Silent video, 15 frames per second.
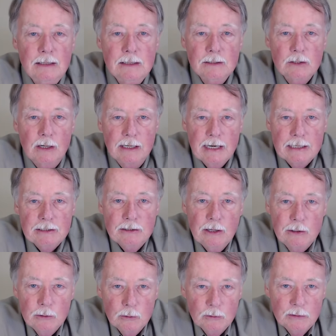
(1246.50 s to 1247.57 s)
So our next
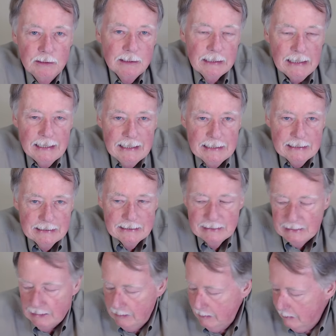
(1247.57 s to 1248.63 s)
stone
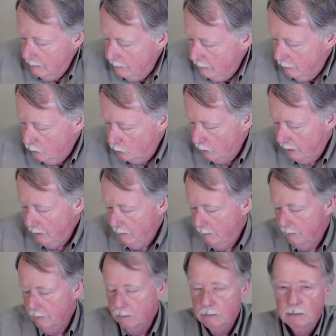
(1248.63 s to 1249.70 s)
is a citrine.
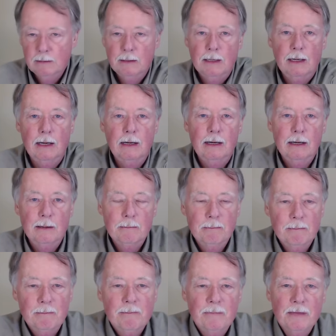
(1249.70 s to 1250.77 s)

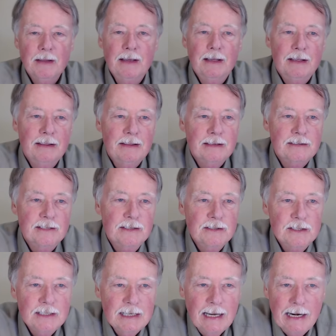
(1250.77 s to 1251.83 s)
Um, this
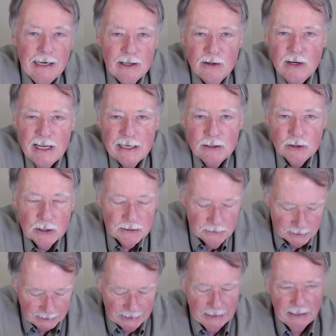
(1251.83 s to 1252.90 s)
is kind of unique,
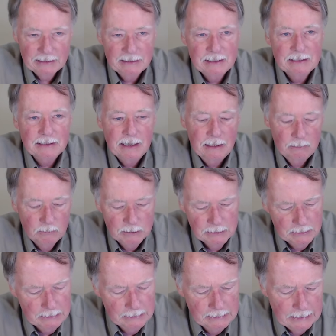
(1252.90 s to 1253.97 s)
just the cut. This cut was
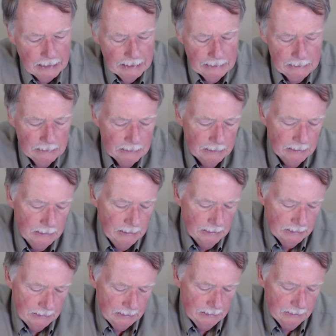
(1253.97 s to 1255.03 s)
designed
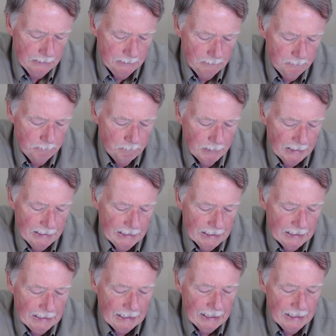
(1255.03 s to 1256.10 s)
uh, by
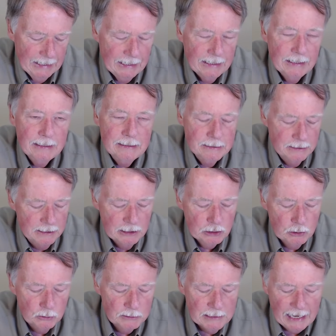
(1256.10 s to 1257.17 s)
his
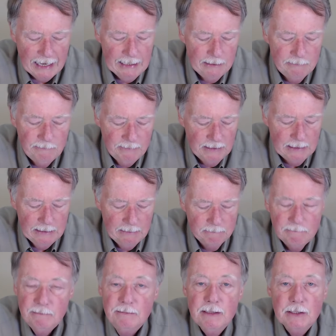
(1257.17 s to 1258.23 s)
initials A V
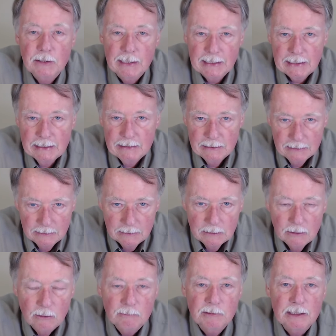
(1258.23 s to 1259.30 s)
Vierik.
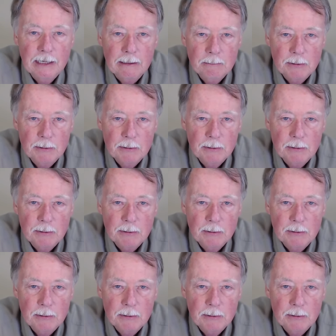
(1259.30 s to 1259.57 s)
Hopefully I